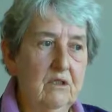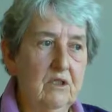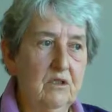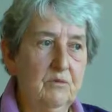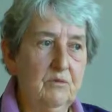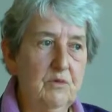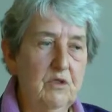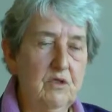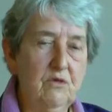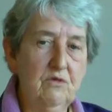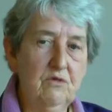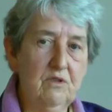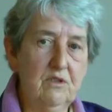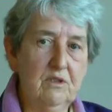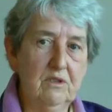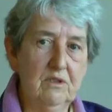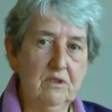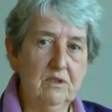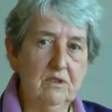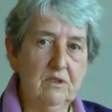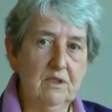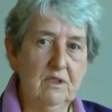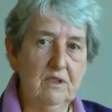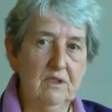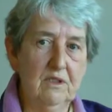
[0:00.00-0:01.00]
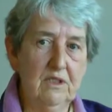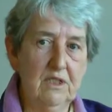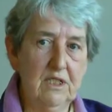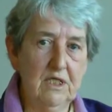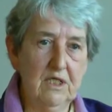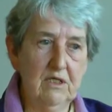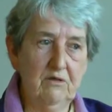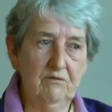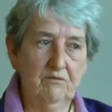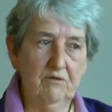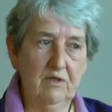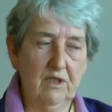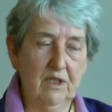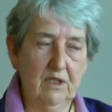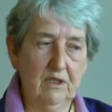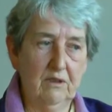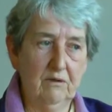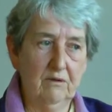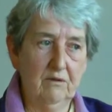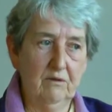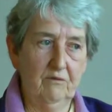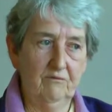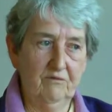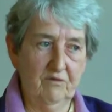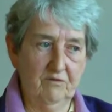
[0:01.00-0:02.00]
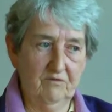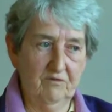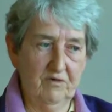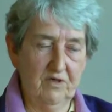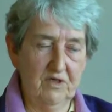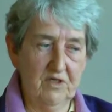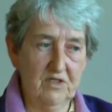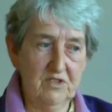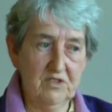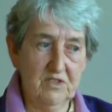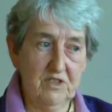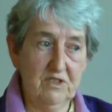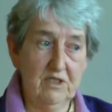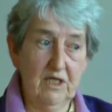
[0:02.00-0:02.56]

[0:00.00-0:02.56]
communion in the evening of the first,